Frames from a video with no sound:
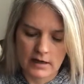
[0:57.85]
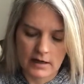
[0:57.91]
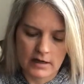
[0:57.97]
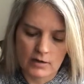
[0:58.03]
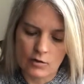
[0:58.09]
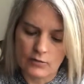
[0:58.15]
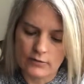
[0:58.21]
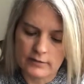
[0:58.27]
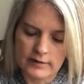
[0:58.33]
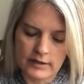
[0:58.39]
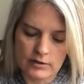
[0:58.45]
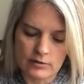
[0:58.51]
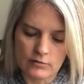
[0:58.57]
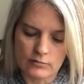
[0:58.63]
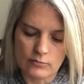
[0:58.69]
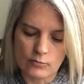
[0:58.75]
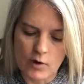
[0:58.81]
And hopefully
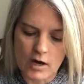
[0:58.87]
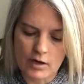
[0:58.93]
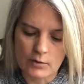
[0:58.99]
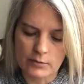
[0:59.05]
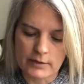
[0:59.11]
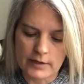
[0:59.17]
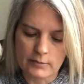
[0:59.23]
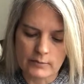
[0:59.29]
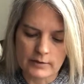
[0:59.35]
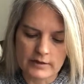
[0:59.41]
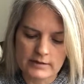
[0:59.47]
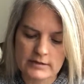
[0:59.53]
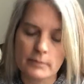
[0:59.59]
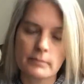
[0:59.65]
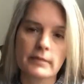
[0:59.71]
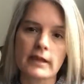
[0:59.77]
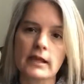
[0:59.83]
you'll walk away with
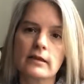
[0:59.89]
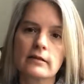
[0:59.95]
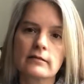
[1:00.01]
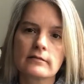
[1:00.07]
something